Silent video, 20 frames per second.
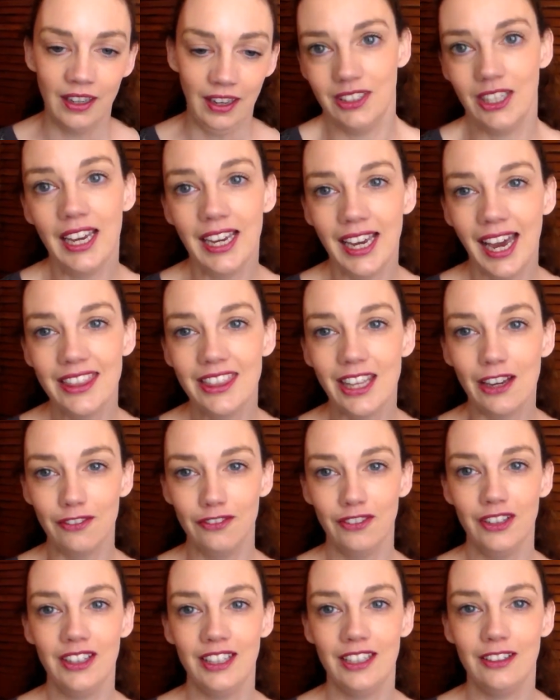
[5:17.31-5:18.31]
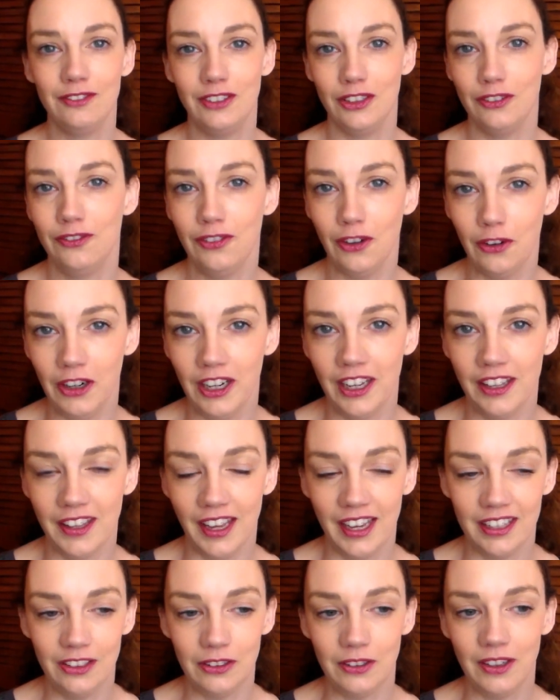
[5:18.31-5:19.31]
He had that feeling of euphoria
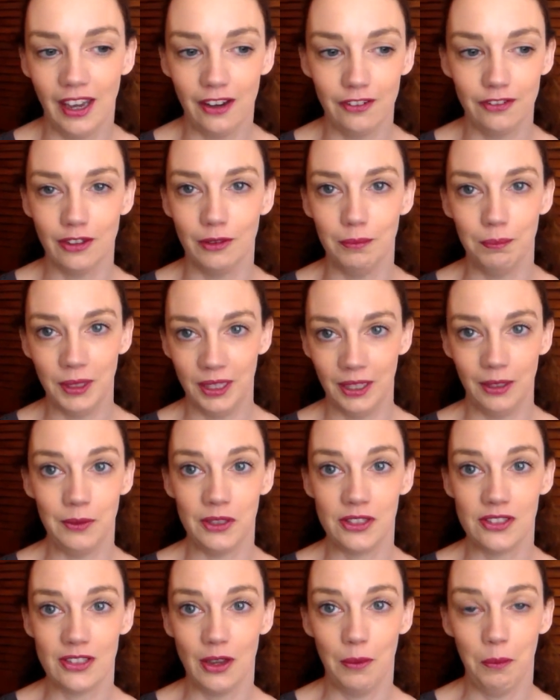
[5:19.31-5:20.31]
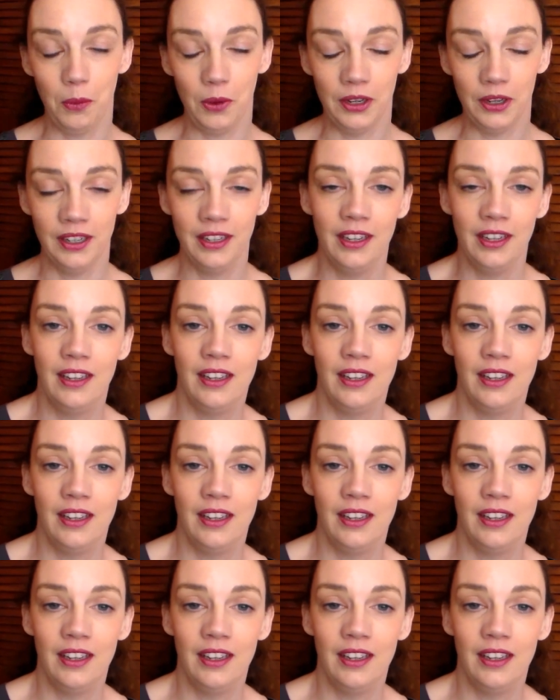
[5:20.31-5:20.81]
that you get from being with someone,